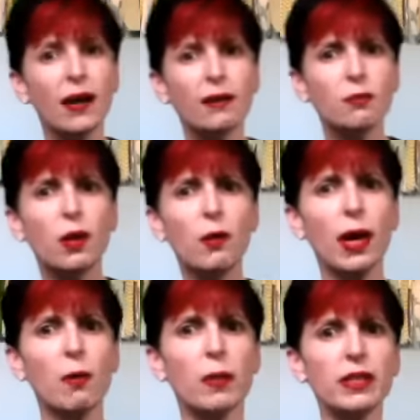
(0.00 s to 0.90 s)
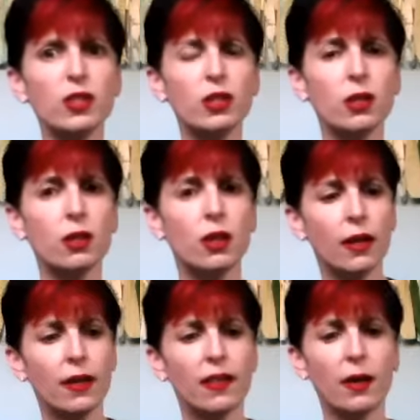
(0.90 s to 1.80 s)
I don't know how much
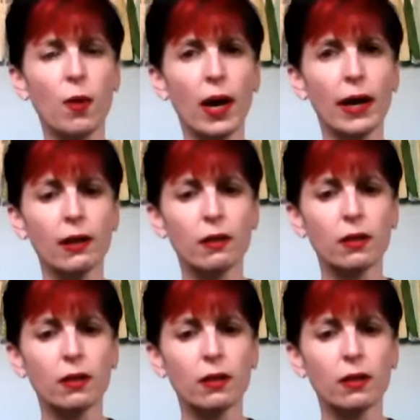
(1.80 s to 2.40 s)
they weigh.